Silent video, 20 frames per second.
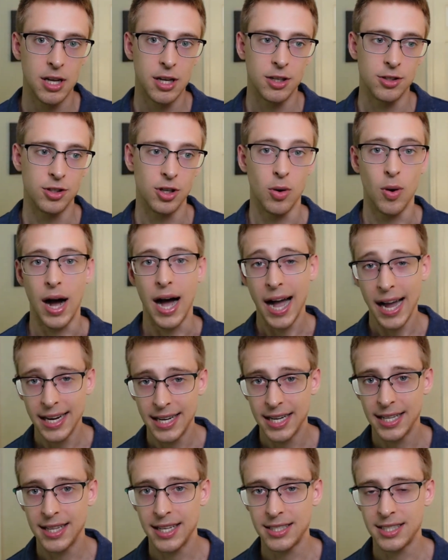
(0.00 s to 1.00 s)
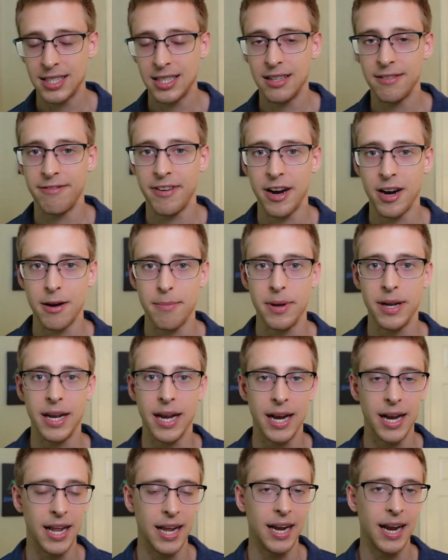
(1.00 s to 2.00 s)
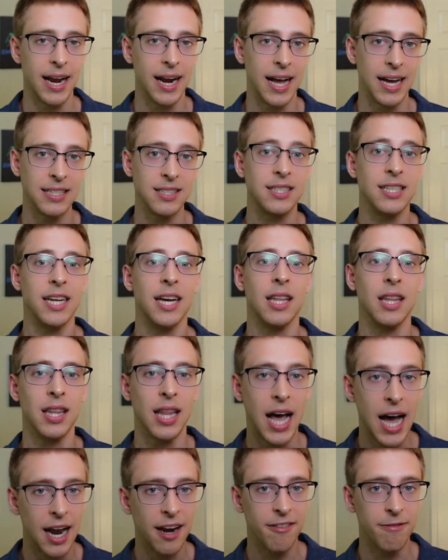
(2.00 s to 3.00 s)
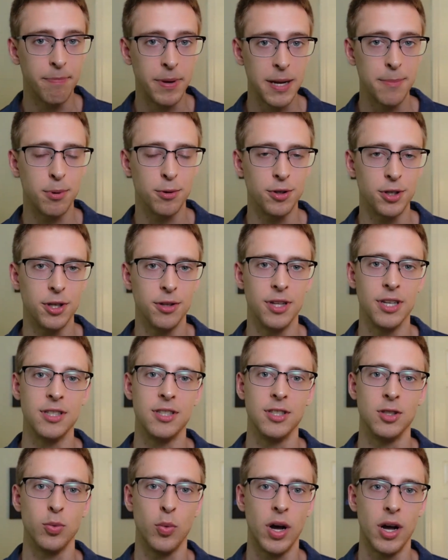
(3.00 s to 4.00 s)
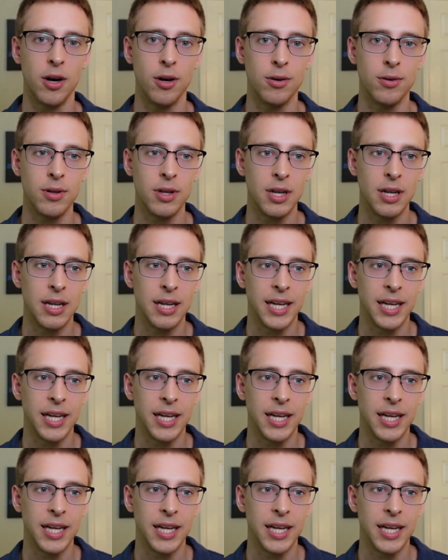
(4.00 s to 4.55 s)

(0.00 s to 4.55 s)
So I did this in the very beginning, and I see a lot of people do this as well.